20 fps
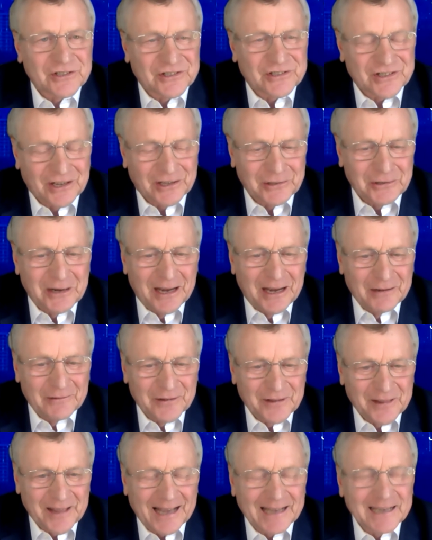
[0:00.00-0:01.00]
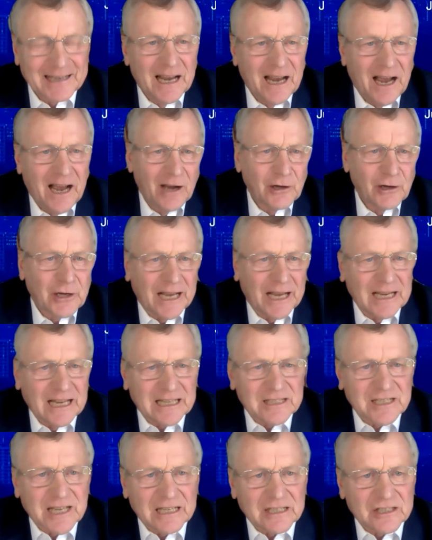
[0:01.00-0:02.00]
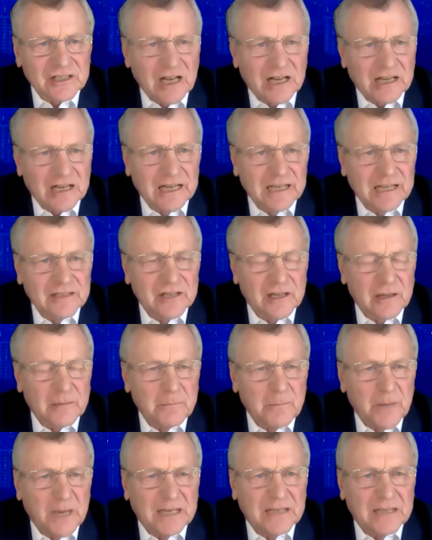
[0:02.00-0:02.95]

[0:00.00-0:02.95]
So for that okay, let's get stuck into right.